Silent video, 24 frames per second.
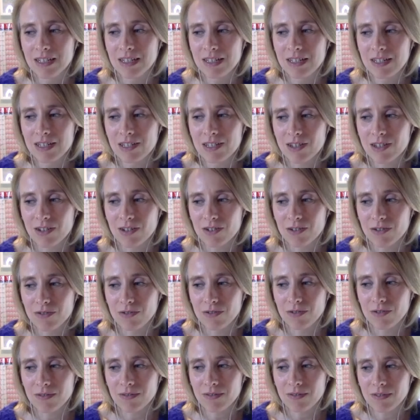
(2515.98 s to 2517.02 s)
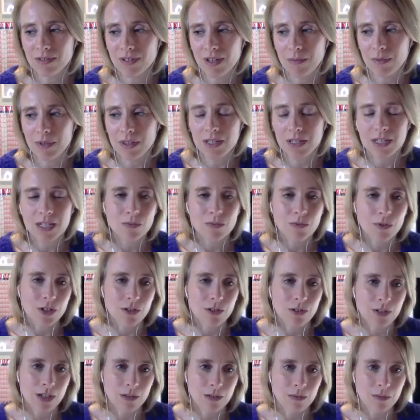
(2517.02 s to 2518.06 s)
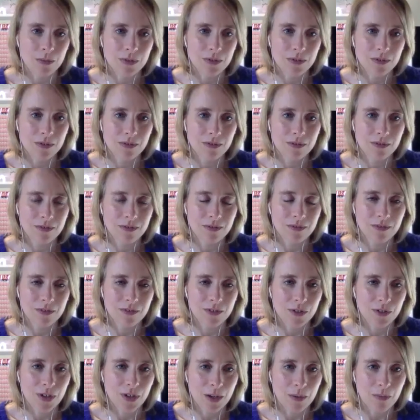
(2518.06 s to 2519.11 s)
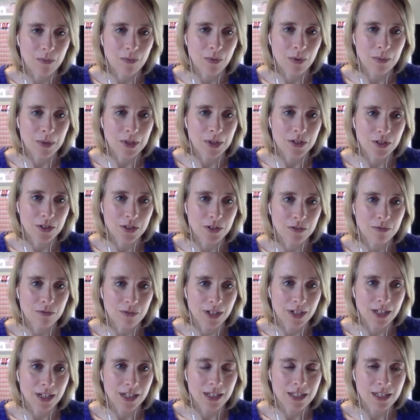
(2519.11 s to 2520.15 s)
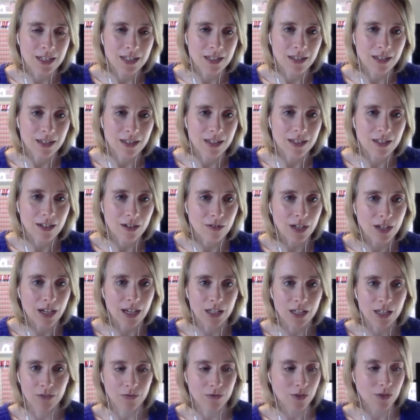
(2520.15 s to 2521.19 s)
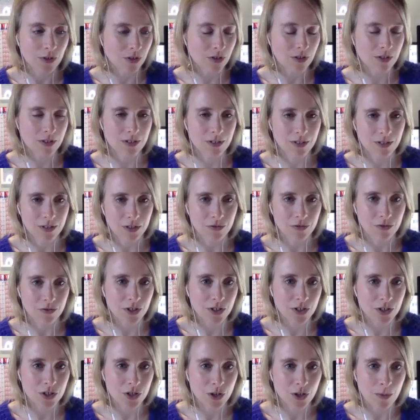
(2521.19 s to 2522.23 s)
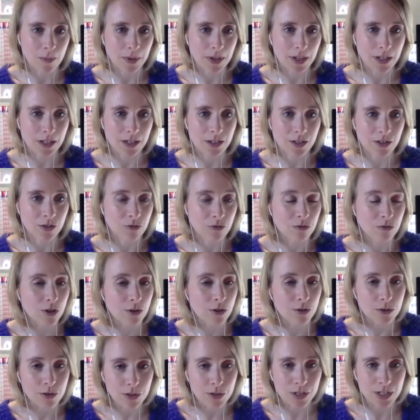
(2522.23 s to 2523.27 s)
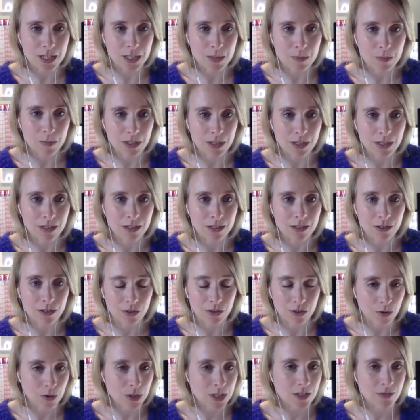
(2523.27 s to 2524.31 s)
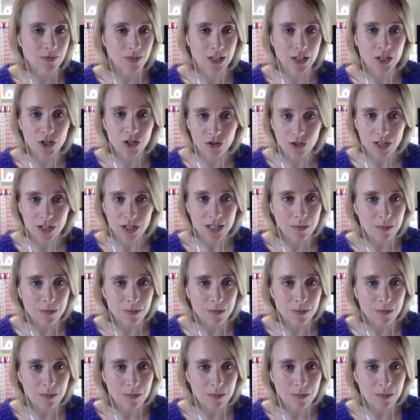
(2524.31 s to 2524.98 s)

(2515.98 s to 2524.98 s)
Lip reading: So I mean, this is what you help women do, right? It's like, okay, you've got a topic, you can speak, it's of interest to